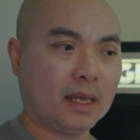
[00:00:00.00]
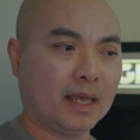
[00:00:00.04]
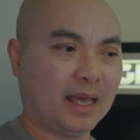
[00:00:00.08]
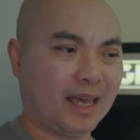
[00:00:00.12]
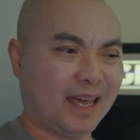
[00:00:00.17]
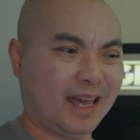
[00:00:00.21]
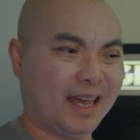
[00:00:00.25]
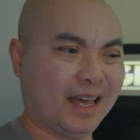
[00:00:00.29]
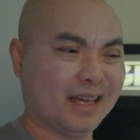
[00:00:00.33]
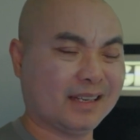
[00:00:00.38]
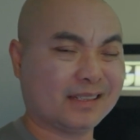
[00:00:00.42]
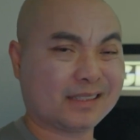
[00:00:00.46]

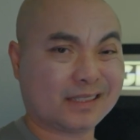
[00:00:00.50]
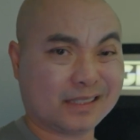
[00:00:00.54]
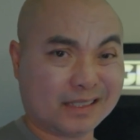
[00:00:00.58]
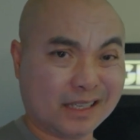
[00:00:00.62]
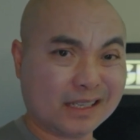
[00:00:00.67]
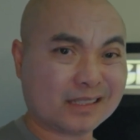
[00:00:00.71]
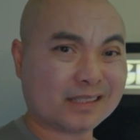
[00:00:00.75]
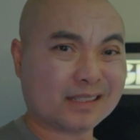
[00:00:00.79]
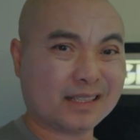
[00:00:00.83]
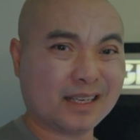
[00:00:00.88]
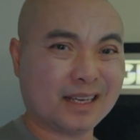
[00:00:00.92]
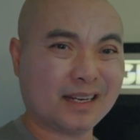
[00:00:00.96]
And
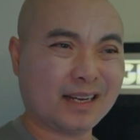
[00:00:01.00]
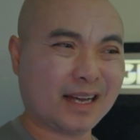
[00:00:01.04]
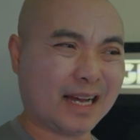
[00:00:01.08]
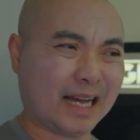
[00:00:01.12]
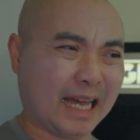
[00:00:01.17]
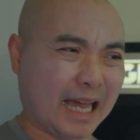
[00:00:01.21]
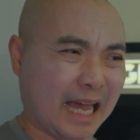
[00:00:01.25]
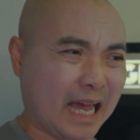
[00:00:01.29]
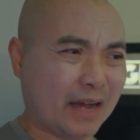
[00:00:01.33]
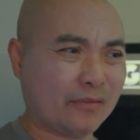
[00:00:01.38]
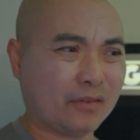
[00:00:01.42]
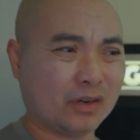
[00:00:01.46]
since then, I
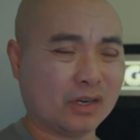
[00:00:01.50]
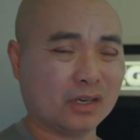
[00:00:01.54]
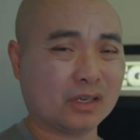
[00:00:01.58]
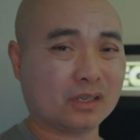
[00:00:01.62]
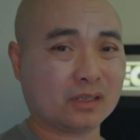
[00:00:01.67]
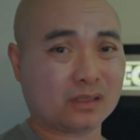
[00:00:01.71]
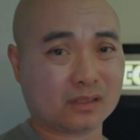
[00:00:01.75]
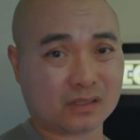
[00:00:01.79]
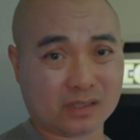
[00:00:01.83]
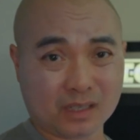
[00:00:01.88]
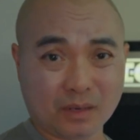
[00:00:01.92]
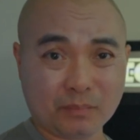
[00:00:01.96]
have
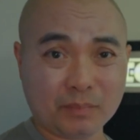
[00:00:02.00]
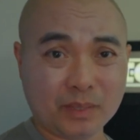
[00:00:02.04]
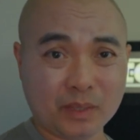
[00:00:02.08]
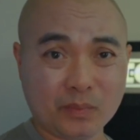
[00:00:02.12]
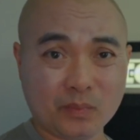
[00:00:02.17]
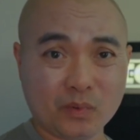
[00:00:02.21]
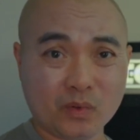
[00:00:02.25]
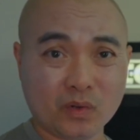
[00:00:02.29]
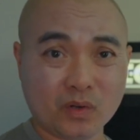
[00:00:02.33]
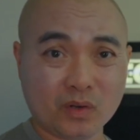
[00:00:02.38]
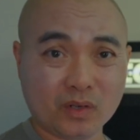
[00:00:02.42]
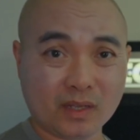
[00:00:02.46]
heard some
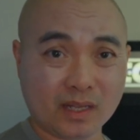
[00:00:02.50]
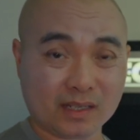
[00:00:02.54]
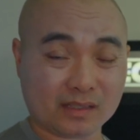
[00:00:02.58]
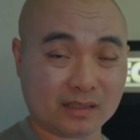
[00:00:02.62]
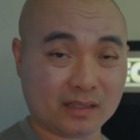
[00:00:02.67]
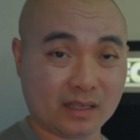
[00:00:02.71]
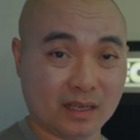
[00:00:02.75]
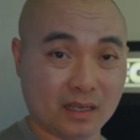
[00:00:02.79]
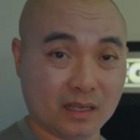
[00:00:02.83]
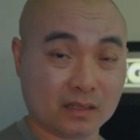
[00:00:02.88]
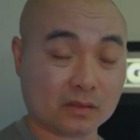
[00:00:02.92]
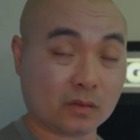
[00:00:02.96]
people that
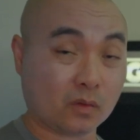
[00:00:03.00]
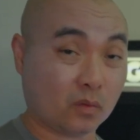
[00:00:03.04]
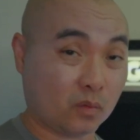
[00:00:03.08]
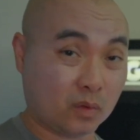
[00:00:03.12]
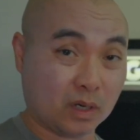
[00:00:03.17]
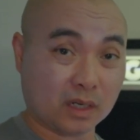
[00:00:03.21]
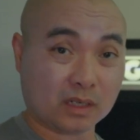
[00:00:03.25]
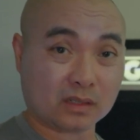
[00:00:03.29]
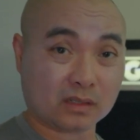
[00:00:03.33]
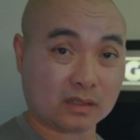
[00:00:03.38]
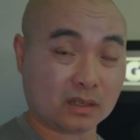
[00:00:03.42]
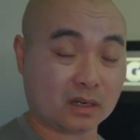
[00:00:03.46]
says
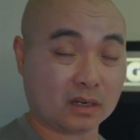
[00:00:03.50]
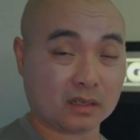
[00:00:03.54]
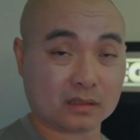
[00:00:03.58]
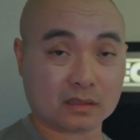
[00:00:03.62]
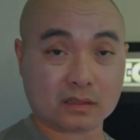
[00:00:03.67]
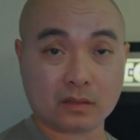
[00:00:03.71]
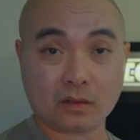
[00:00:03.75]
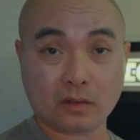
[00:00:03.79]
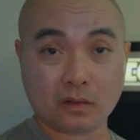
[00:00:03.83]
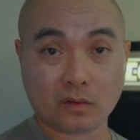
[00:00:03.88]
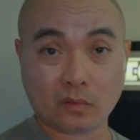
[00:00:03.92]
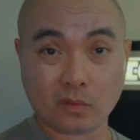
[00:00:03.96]
One
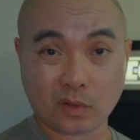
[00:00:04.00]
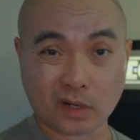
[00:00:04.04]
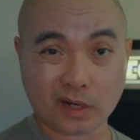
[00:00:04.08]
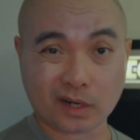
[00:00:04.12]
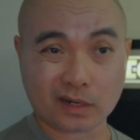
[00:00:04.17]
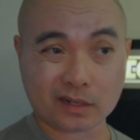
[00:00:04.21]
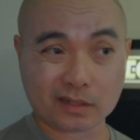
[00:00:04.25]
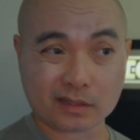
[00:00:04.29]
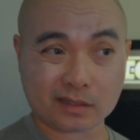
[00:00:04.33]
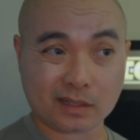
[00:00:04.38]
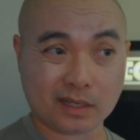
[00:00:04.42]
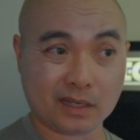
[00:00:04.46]
Sauce
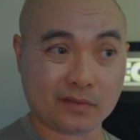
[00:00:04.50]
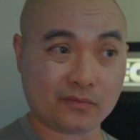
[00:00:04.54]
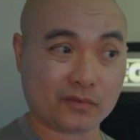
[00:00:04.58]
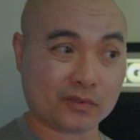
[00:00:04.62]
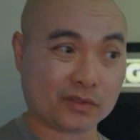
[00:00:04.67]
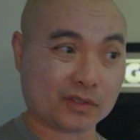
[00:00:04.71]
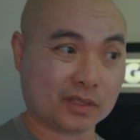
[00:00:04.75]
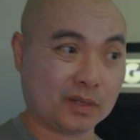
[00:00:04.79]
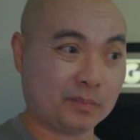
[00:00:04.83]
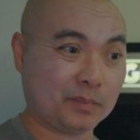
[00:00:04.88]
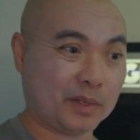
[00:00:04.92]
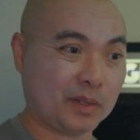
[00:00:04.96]
works. And for
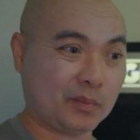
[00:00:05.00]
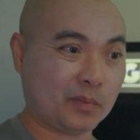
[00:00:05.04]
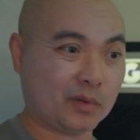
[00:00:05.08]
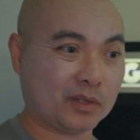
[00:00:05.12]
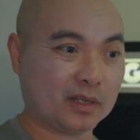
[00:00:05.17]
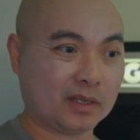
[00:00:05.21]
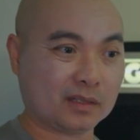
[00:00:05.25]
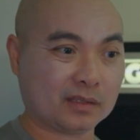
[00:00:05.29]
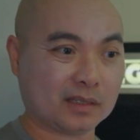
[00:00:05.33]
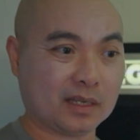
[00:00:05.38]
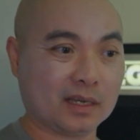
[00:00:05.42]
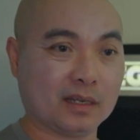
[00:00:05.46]
some people,
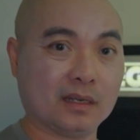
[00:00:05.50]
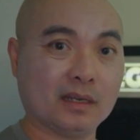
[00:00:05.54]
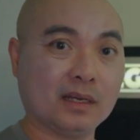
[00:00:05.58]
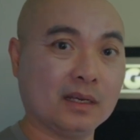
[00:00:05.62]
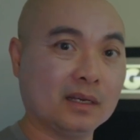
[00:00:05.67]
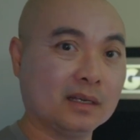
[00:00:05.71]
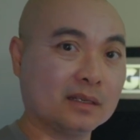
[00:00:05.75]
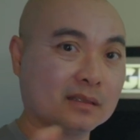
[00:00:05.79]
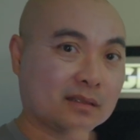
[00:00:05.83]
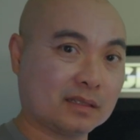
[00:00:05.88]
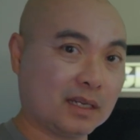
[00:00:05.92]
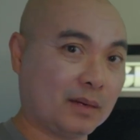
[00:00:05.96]
they said
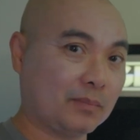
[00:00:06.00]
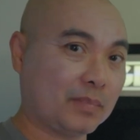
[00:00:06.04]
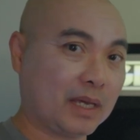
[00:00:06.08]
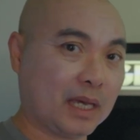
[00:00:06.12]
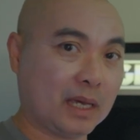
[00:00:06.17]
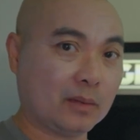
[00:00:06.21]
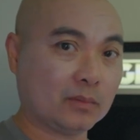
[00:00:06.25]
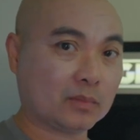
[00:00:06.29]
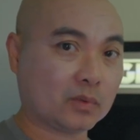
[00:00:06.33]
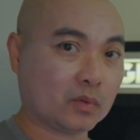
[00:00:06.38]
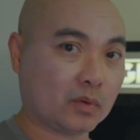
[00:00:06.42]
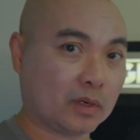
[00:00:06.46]
some
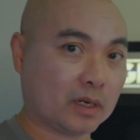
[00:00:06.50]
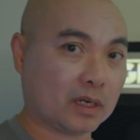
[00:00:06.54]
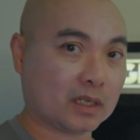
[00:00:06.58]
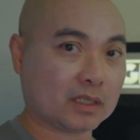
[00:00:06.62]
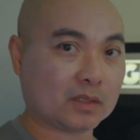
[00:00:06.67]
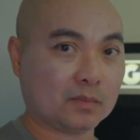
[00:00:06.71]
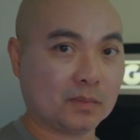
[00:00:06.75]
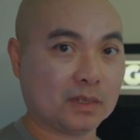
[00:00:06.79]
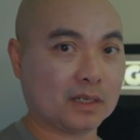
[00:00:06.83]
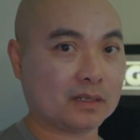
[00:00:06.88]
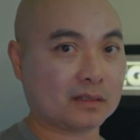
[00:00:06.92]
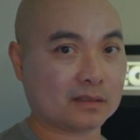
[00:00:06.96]
games works,
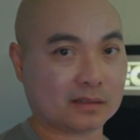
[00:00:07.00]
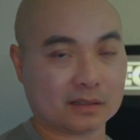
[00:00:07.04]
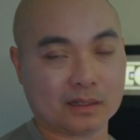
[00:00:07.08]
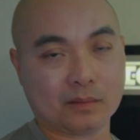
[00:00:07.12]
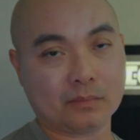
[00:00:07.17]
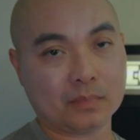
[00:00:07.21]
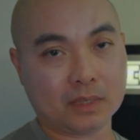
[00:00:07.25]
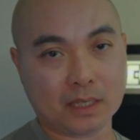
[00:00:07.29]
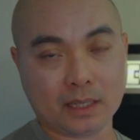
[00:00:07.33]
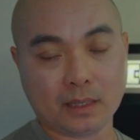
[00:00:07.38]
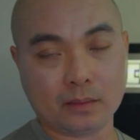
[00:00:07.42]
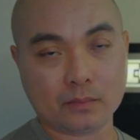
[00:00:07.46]
but
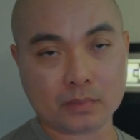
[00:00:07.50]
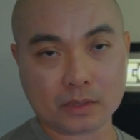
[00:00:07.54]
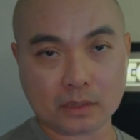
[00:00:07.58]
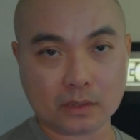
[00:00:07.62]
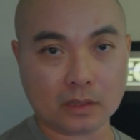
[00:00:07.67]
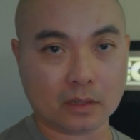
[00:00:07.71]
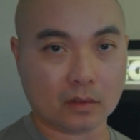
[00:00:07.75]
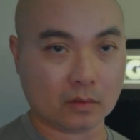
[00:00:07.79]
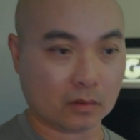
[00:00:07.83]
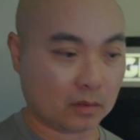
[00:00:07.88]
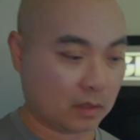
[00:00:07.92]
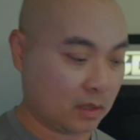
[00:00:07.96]
some games
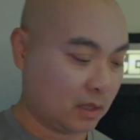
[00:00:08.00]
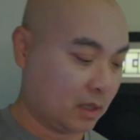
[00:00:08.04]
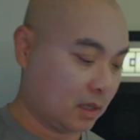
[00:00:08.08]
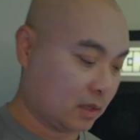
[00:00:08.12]
don't.